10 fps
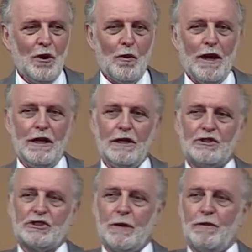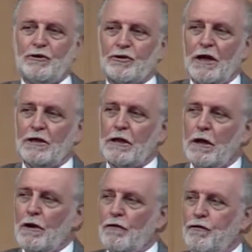when he is simply trying to
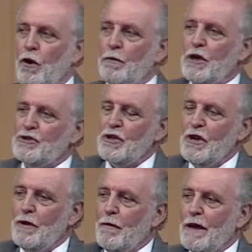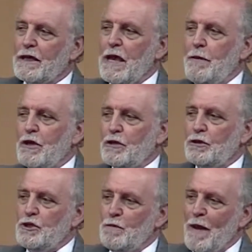chloroform it by
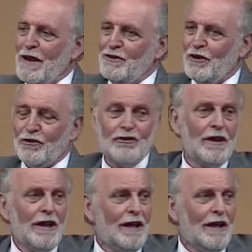chemical dependence.